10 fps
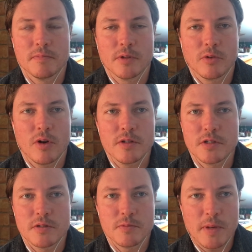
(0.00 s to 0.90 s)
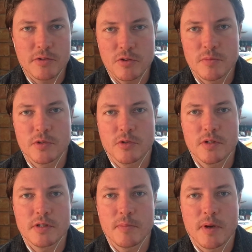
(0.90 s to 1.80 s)
across spectrums, across
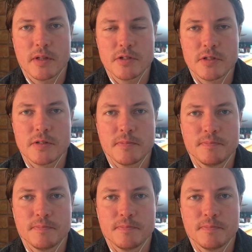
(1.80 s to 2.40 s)
typologies.